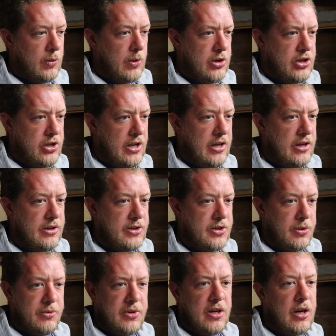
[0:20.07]
which is
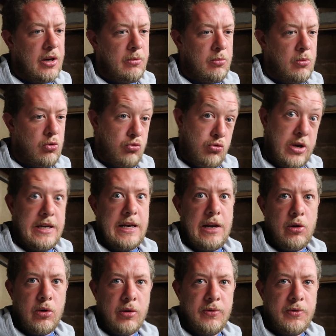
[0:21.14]
something I'm really
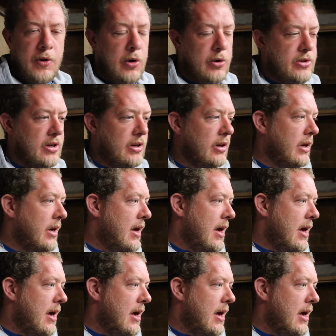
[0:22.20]
looking forward to,